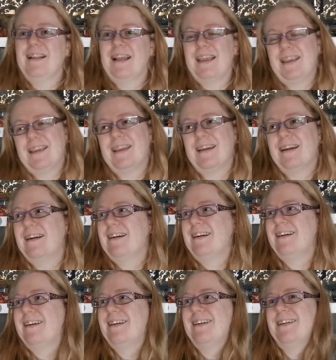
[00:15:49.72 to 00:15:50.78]
Like,
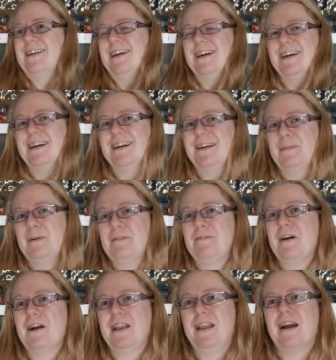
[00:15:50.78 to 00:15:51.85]
I
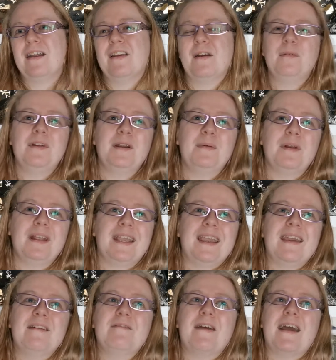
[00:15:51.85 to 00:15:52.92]
don't really want to
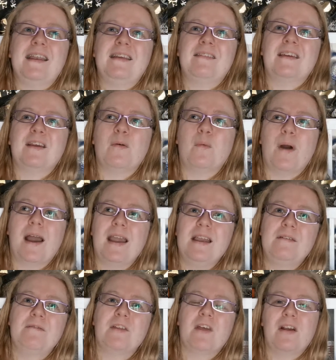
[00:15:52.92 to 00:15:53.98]
give anything
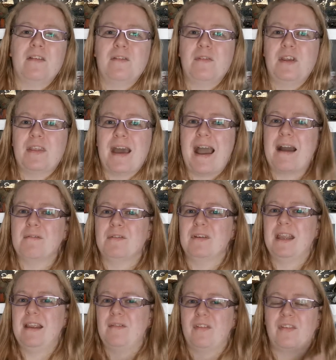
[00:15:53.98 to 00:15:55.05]
away for those of you that
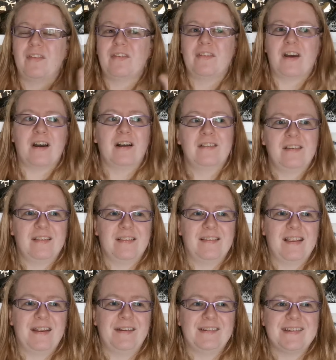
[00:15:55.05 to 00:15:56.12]
haven't even started the
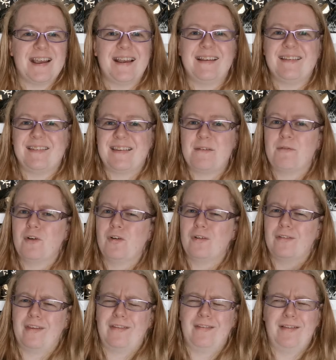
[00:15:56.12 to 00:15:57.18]
series yet, and it's difficult
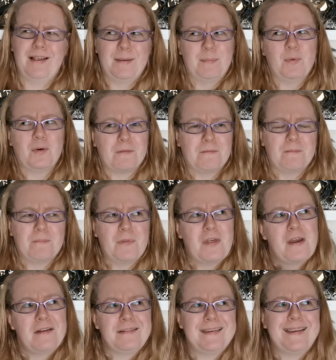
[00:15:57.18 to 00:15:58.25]
because it's like book
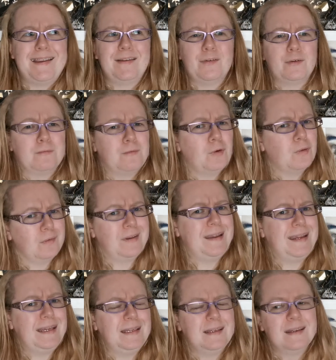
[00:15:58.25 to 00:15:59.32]
13 or
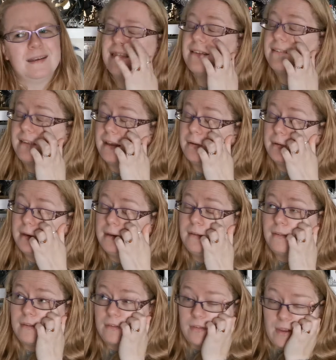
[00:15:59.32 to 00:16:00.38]
14 in the
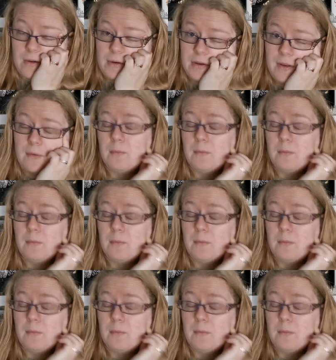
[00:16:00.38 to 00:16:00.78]
series, so I